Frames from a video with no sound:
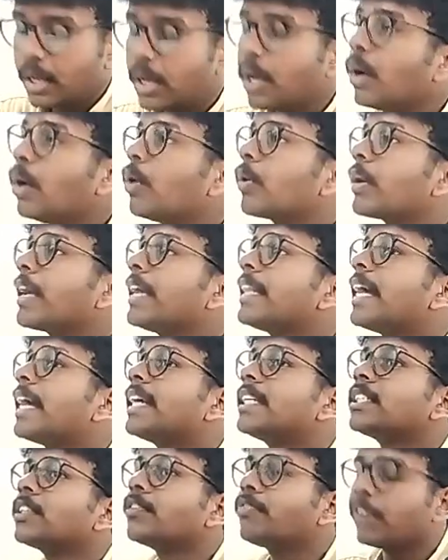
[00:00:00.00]
Okay, that
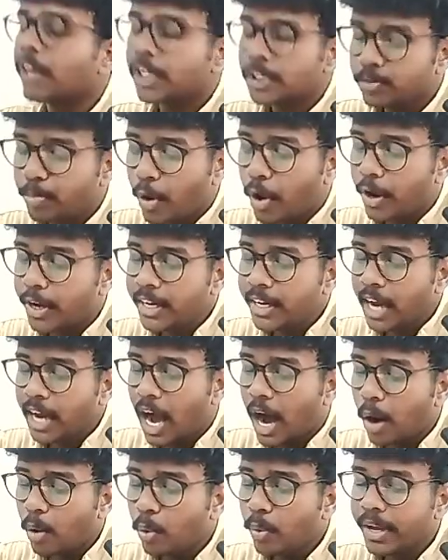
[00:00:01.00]
is the first point.
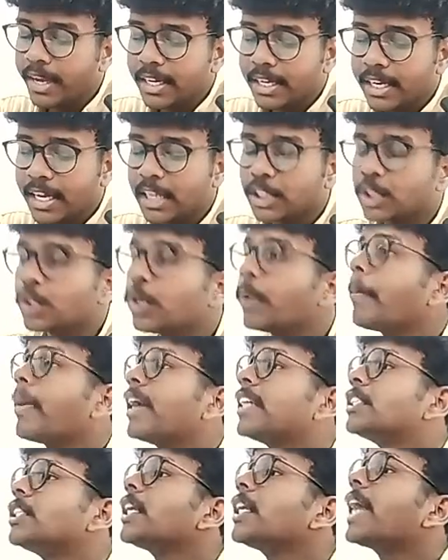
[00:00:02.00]
How India should
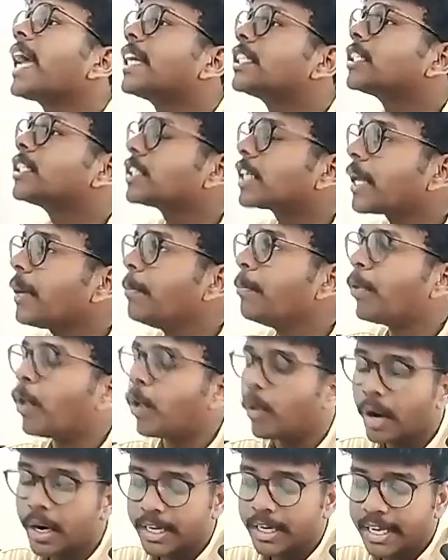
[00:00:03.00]
measure extreme
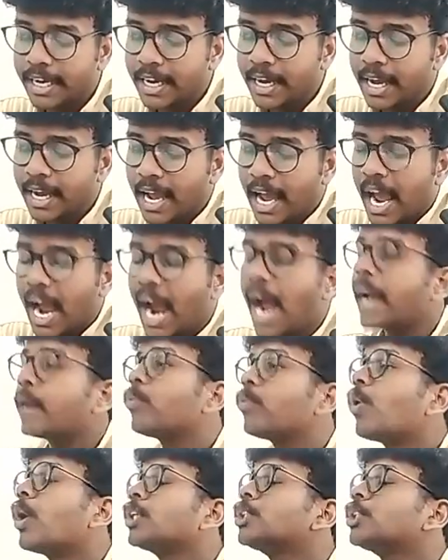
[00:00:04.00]
poverty and what